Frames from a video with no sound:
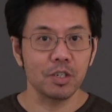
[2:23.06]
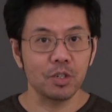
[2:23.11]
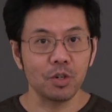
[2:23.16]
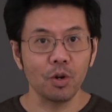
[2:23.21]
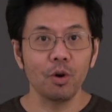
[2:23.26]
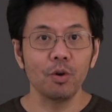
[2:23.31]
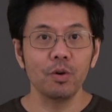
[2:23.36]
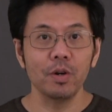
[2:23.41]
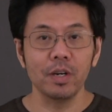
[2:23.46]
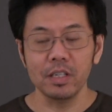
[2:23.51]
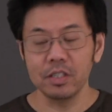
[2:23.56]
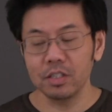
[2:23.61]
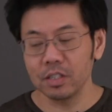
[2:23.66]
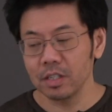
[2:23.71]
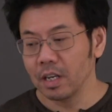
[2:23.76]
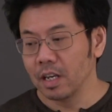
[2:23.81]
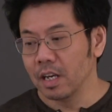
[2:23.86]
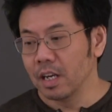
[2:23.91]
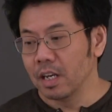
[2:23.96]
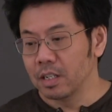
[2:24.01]

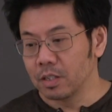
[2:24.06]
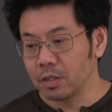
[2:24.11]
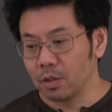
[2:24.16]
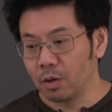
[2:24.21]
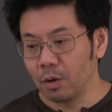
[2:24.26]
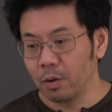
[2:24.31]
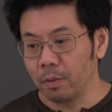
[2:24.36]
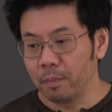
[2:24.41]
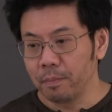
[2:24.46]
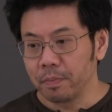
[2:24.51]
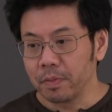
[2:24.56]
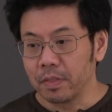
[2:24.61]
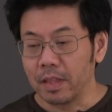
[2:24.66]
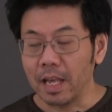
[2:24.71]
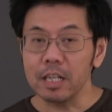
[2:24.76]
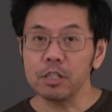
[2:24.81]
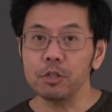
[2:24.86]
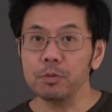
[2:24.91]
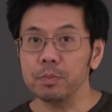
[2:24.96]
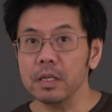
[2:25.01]
storage so
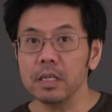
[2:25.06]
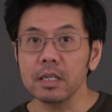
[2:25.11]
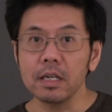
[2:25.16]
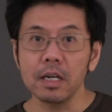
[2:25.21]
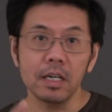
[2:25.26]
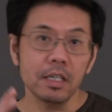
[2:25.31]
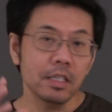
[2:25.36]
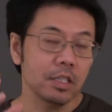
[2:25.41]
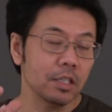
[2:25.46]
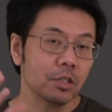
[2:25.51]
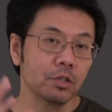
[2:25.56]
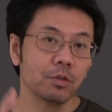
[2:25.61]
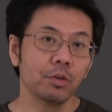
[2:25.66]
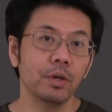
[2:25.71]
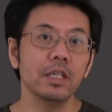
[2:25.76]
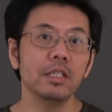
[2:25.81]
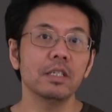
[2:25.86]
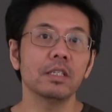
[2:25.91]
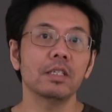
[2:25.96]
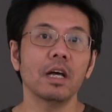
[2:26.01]
that speaker is
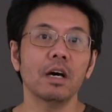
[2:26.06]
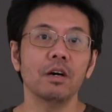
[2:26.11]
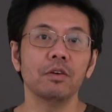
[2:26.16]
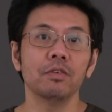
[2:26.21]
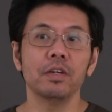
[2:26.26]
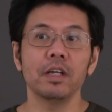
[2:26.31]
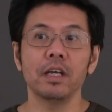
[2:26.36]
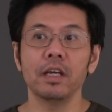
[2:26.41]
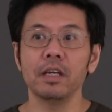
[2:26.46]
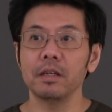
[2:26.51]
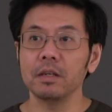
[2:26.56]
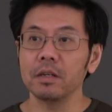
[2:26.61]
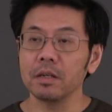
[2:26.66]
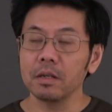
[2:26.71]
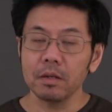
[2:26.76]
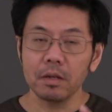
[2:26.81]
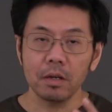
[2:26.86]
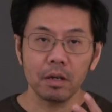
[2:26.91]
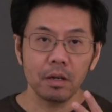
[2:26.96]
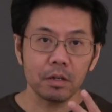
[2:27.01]
great sounding
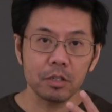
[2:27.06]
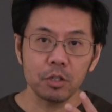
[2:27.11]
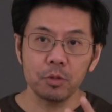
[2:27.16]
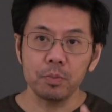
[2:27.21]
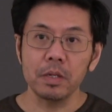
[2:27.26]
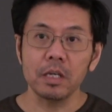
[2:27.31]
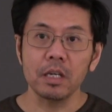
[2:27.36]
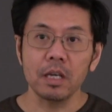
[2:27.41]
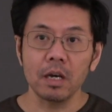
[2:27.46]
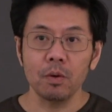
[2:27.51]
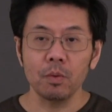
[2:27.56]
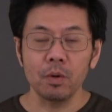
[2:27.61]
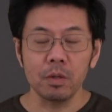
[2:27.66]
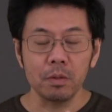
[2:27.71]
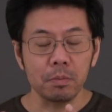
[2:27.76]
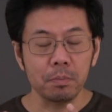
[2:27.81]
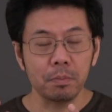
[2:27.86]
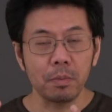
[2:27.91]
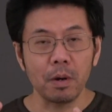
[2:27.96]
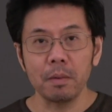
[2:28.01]
speaker
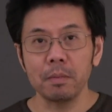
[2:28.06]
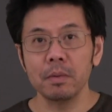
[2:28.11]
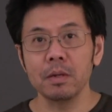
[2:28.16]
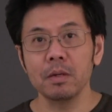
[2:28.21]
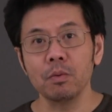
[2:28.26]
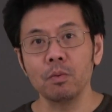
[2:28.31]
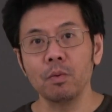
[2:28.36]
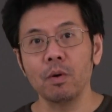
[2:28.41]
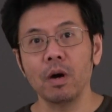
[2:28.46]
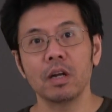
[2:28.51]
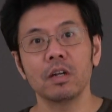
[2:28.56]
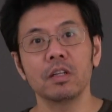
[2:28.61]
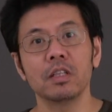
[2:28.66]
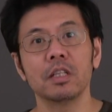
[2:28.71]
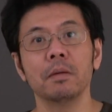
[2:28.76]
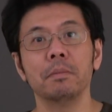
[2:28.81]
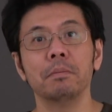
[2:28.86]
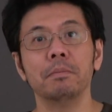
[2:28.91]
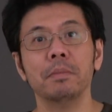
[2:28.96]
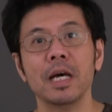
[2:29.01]
with probably one
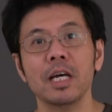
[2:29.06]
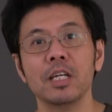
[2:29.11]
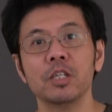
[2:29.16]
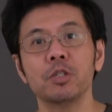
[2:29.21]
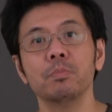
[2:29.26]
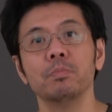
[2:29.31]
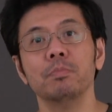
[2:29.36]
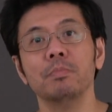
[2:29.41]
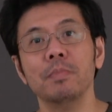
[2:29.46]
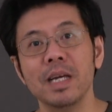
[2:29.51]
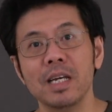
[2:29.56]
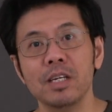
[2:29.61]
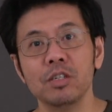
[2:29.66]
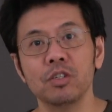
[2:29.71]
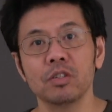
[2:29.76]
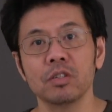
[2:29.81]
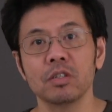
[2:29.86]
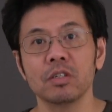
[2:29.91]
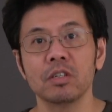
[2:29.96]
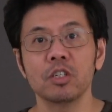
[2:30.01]
of the best
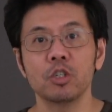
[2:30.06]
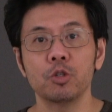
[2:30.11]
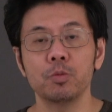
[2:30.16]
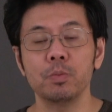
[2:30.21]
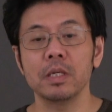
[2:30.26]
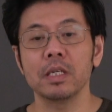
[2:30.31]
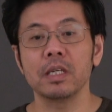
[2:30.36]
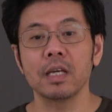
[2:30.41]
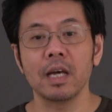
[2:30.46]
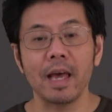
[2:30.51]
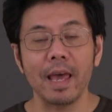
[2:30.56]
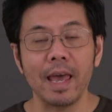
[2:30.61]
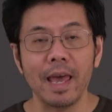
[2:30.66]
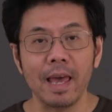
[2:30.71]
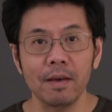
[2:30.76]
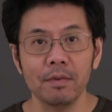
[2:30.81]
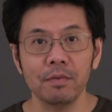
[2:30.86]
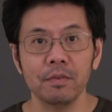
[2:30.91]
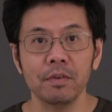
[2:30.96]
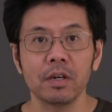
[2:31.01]
measure speaker
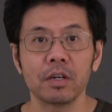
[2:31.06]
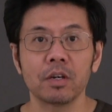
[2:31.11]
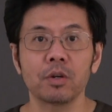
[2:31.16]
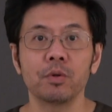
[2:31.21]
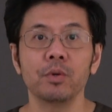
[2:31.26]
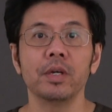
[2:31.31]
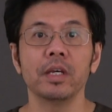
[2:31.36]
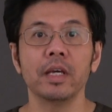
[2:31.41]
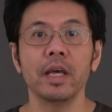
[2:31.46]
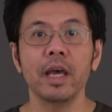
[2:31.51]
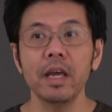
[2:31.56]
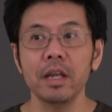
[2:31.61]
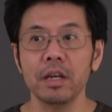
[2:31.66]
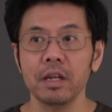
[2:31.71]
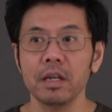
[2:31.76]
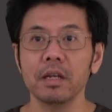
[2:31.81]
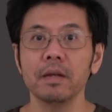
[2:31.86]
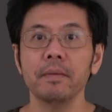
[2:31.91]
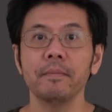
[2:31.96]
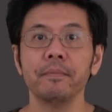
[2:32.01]
ever
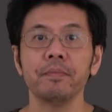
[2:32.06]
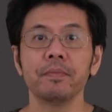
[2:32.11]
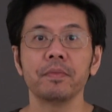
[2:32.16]
created,